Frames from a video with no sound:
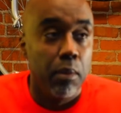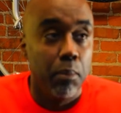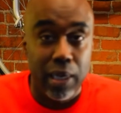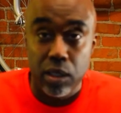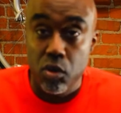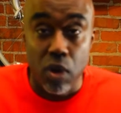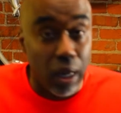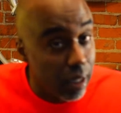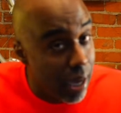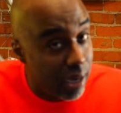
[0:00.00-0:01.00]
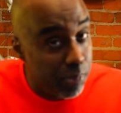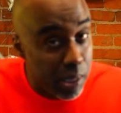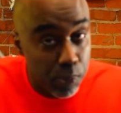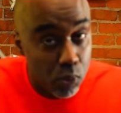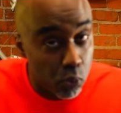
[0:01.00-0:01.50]
But I know a lot of
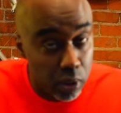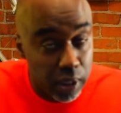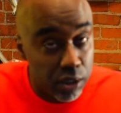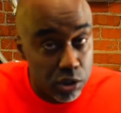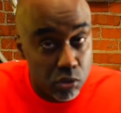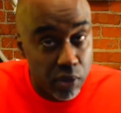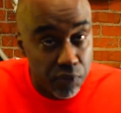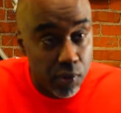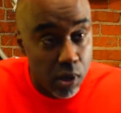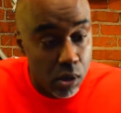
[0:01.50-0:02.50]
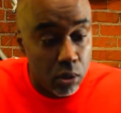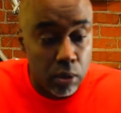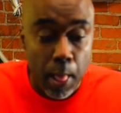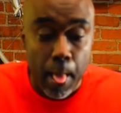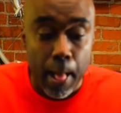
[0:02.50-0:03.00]
people really enjoy
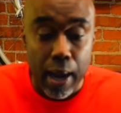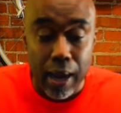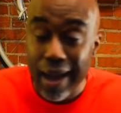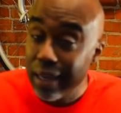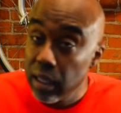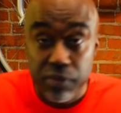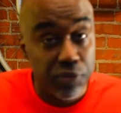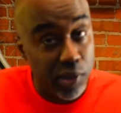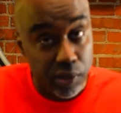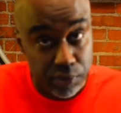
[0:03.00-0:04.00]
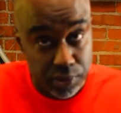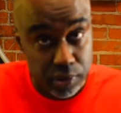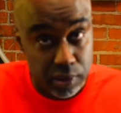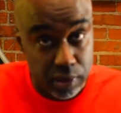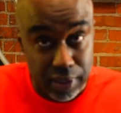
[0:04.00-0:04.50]
fall. Uh, I love the
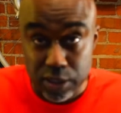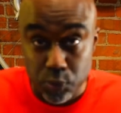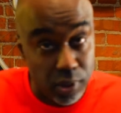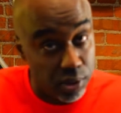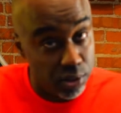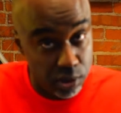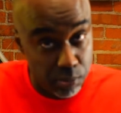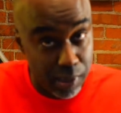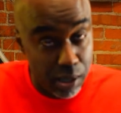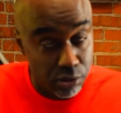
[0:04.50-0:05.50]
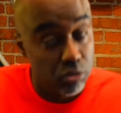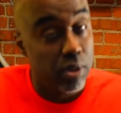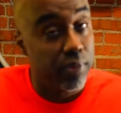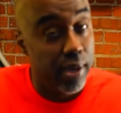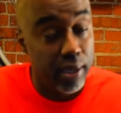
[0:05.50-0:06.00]
fragrances, and that's what this is about. So
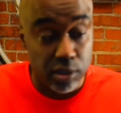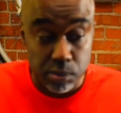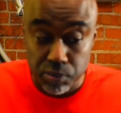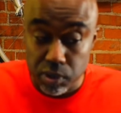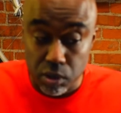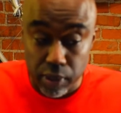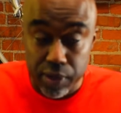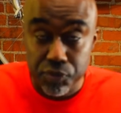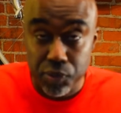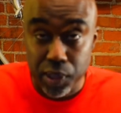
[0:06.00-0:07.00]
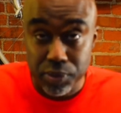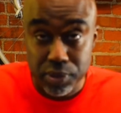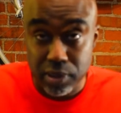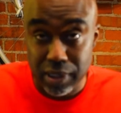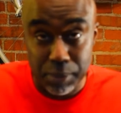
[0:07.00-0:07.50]
I've got some great
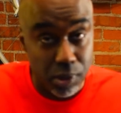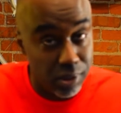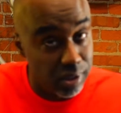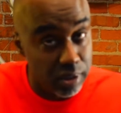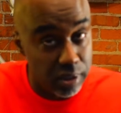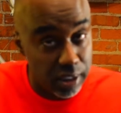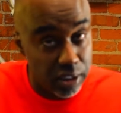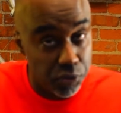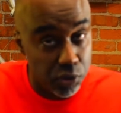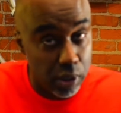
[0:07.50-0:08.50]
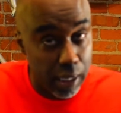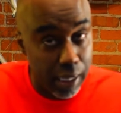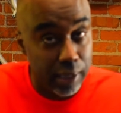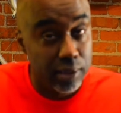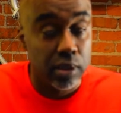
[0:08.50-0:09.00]
fragrances that I'm going to suggest for you
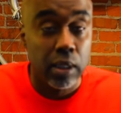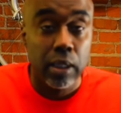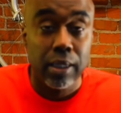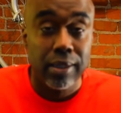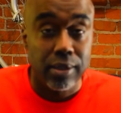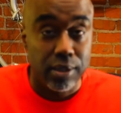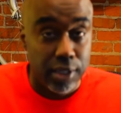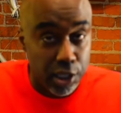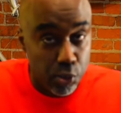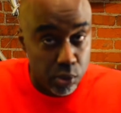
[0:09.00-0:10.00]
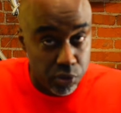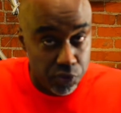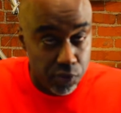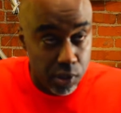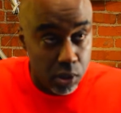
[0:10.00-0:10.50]
guys to take you into
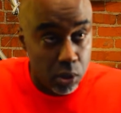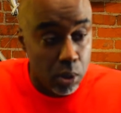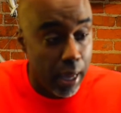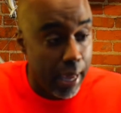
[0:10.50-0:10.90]
fall.